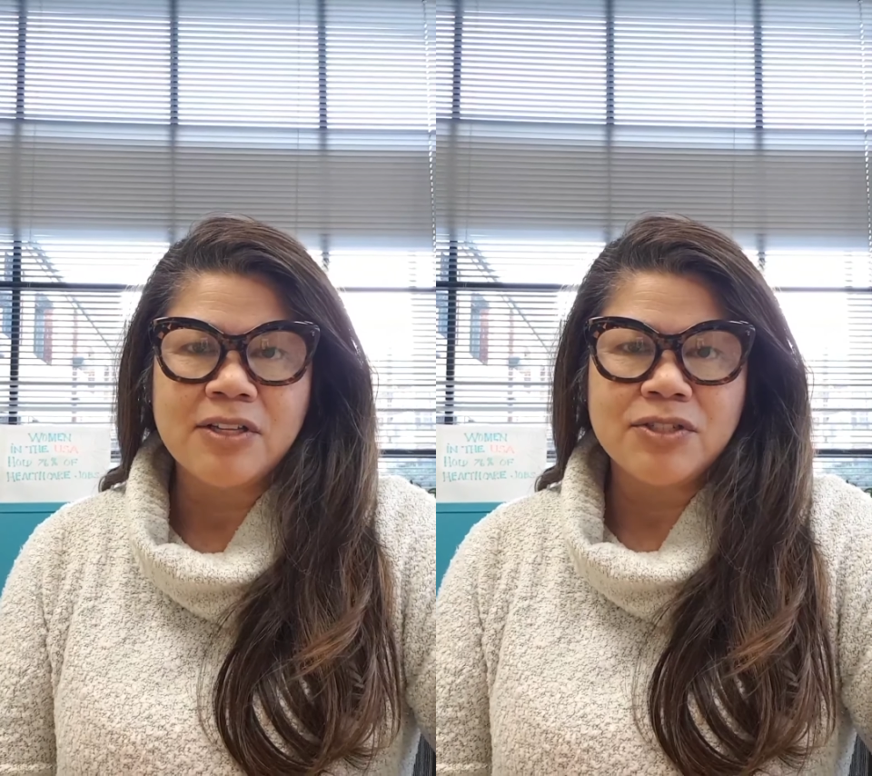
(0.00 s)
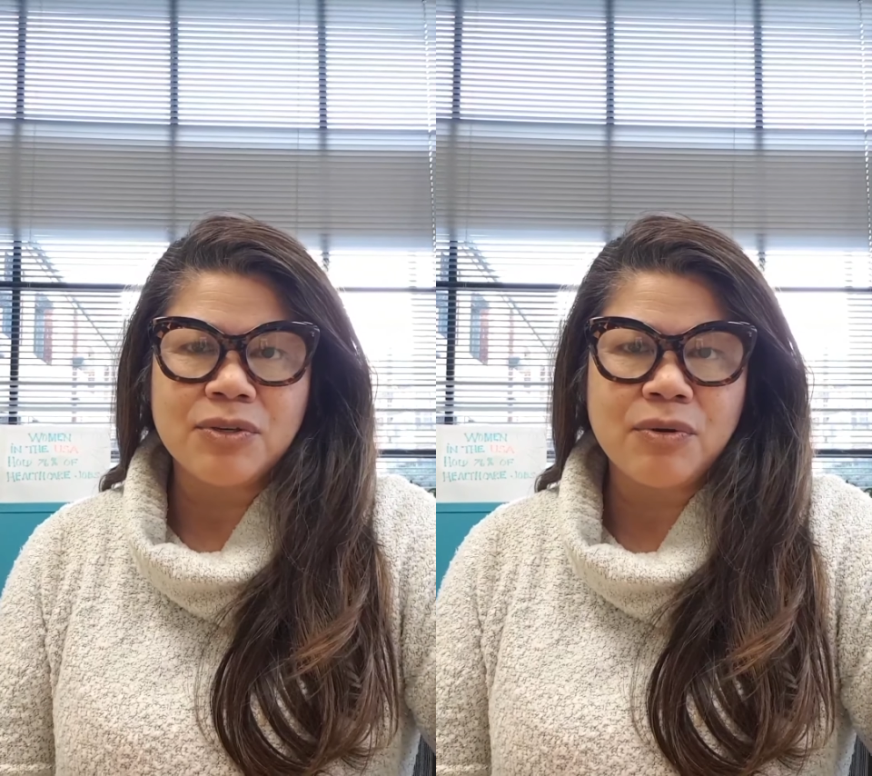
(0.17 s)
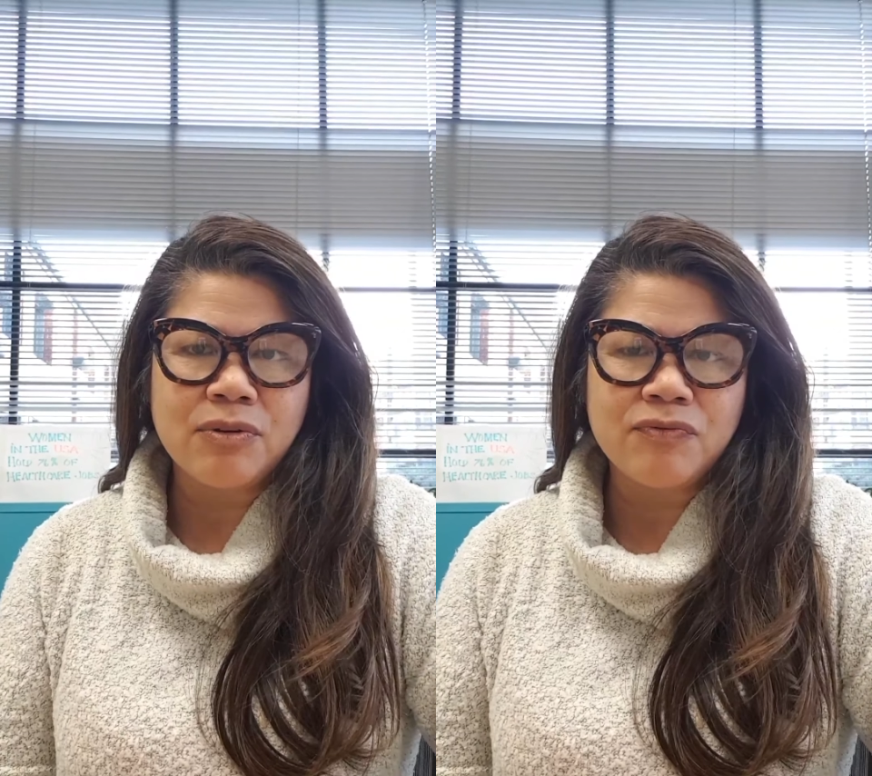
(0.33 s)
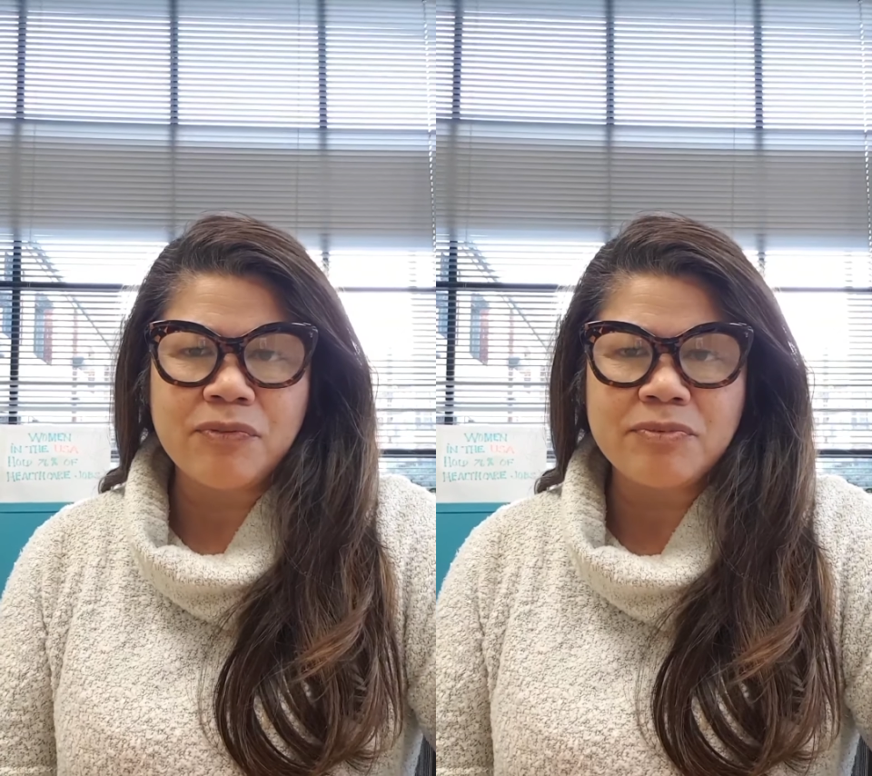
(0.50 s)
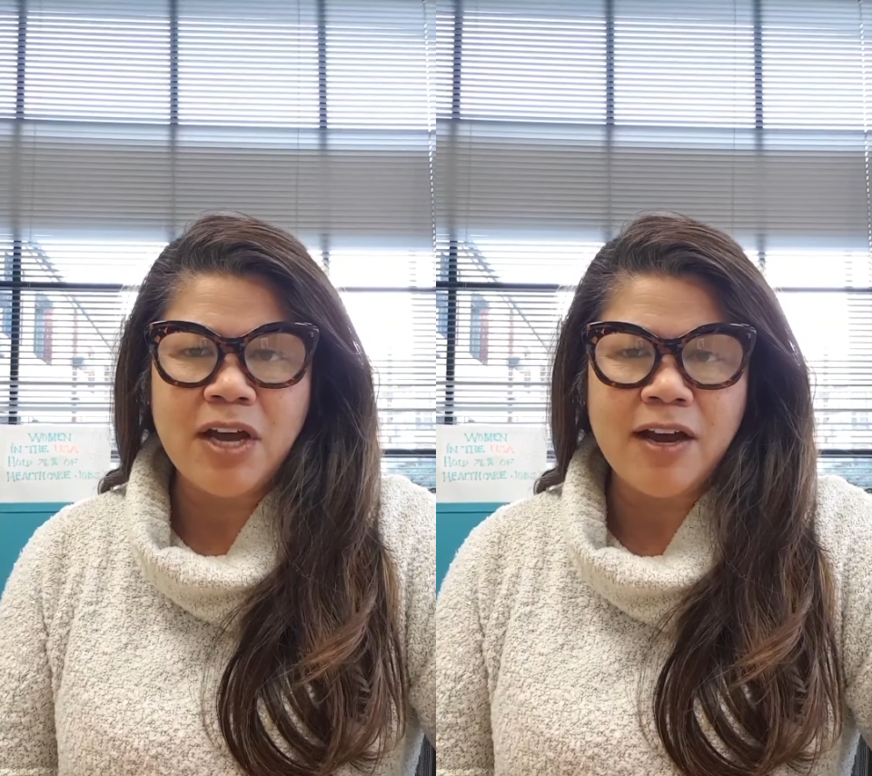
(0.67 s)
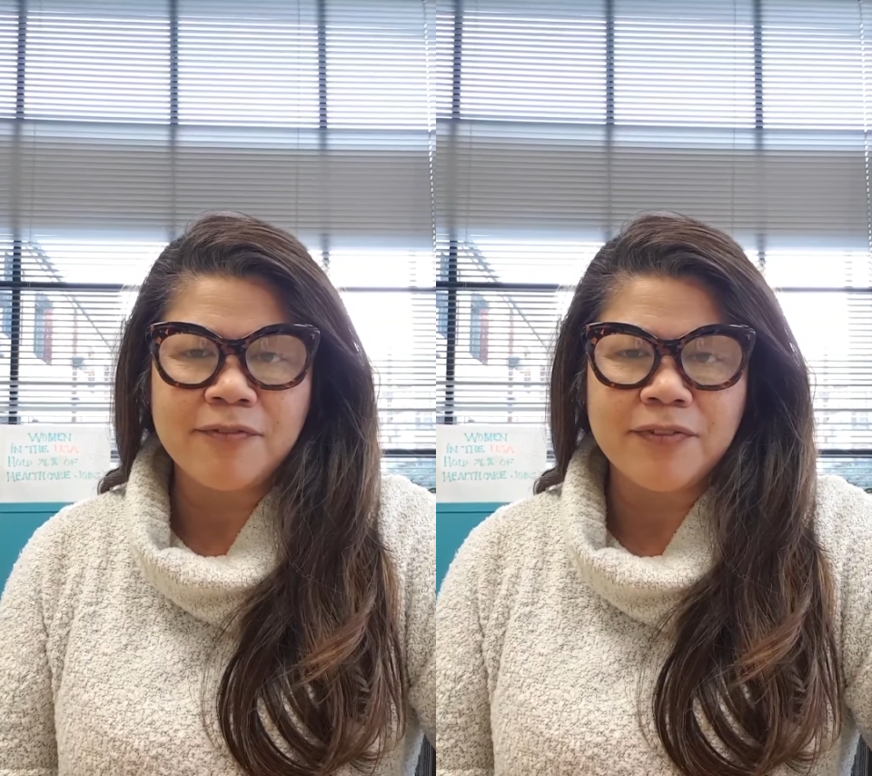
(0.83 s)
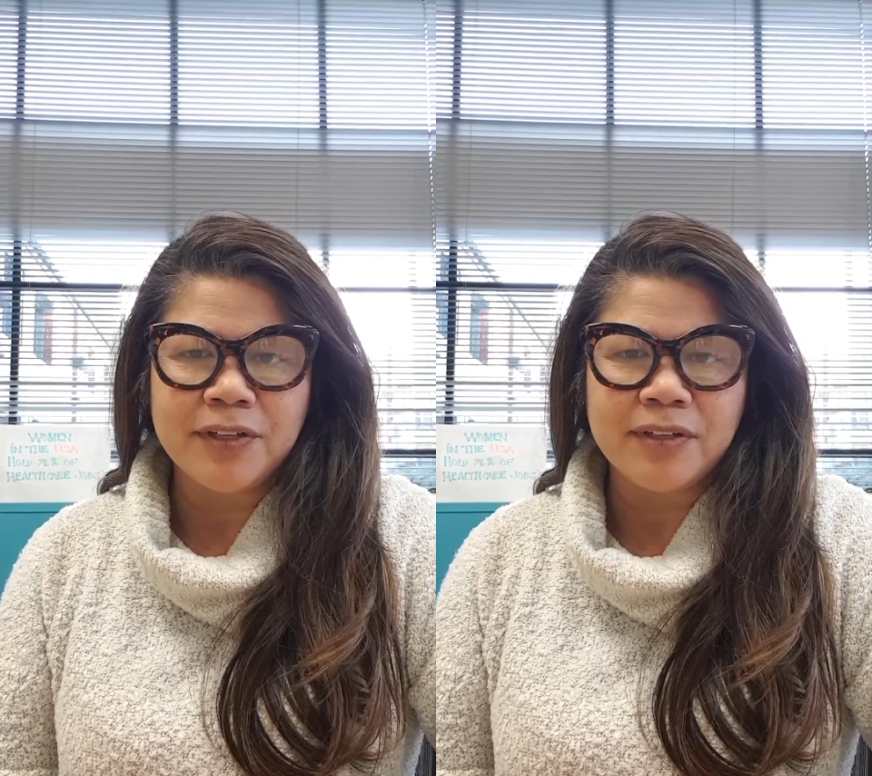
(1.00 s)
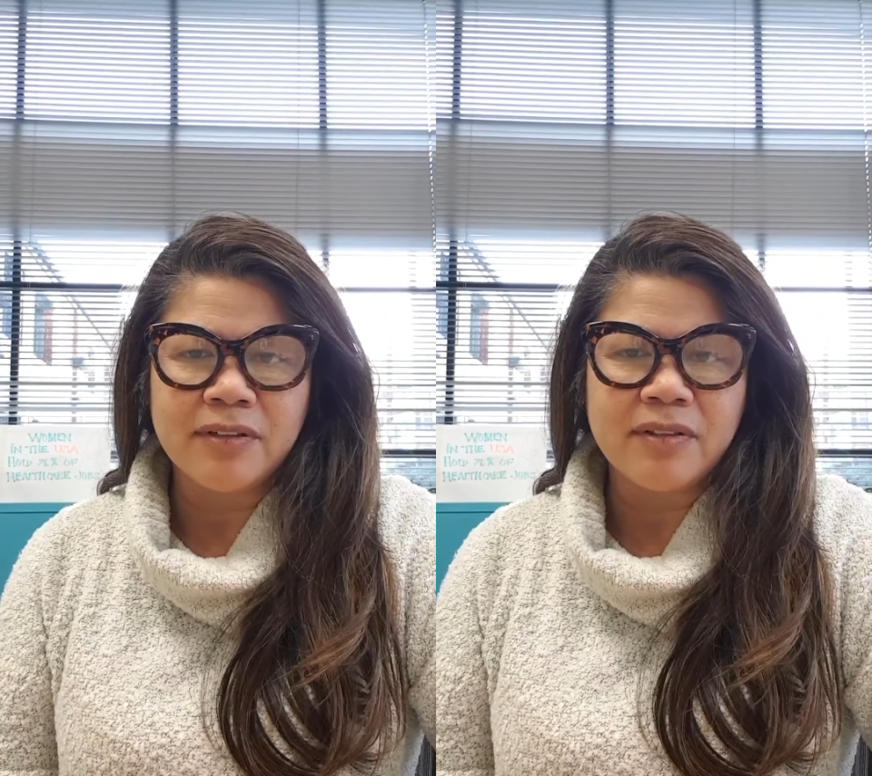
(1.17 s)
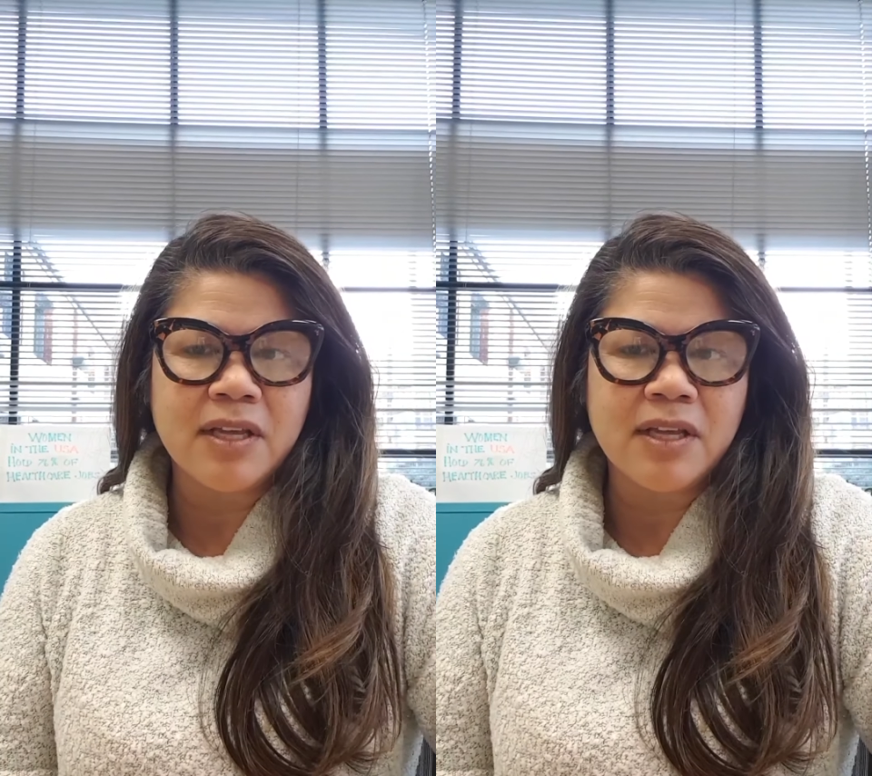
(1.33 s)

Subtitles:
to quote from Tocqueville,